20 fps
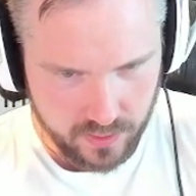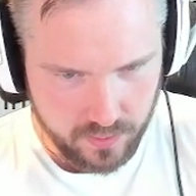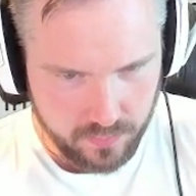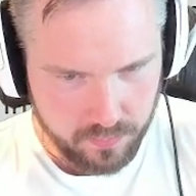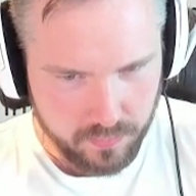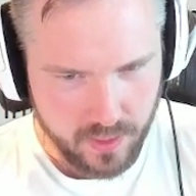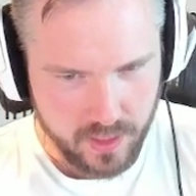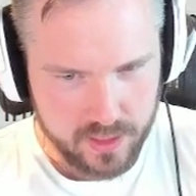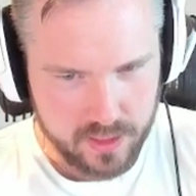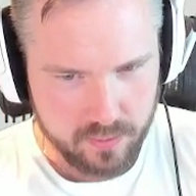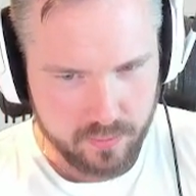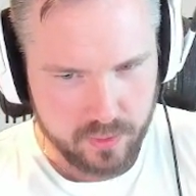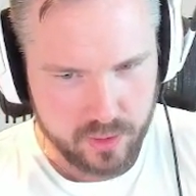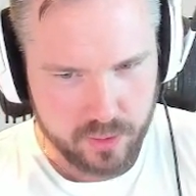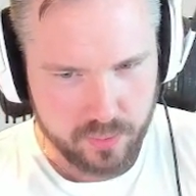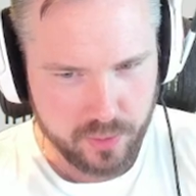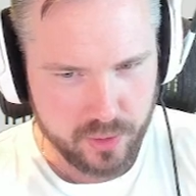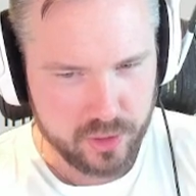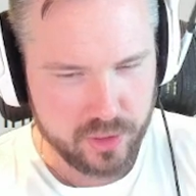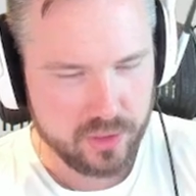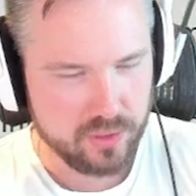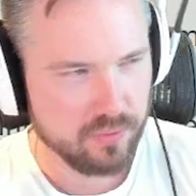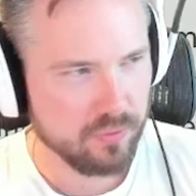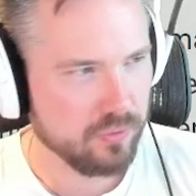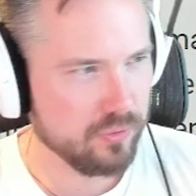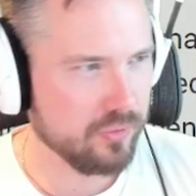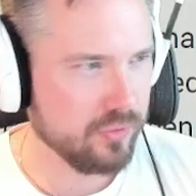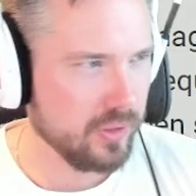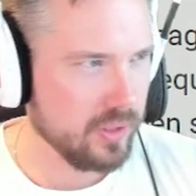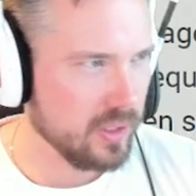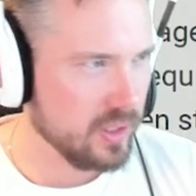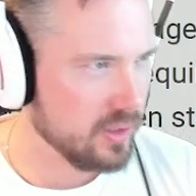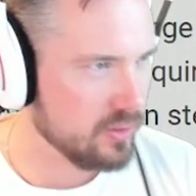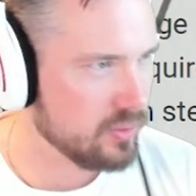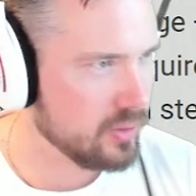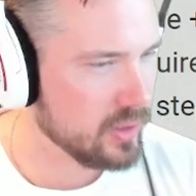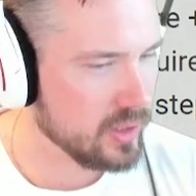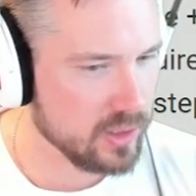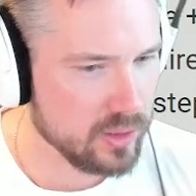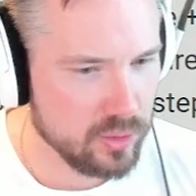maximum dispersion
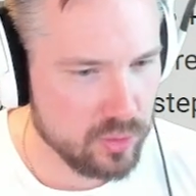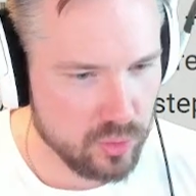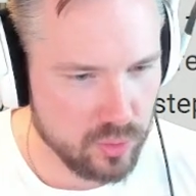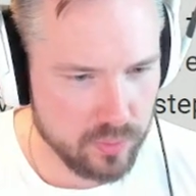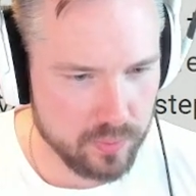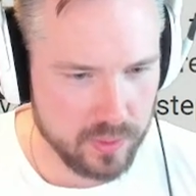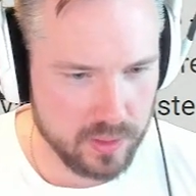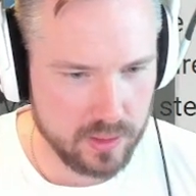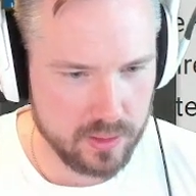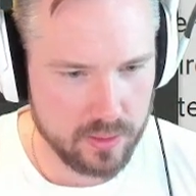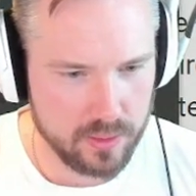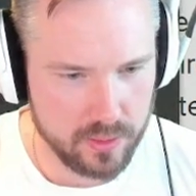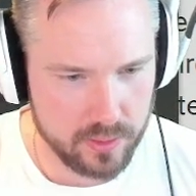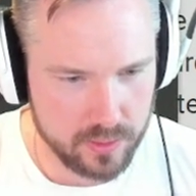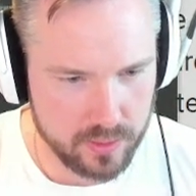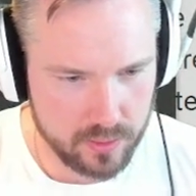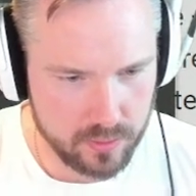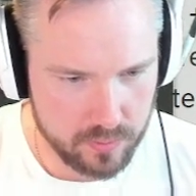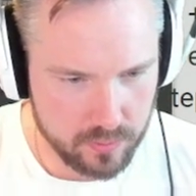302 meters.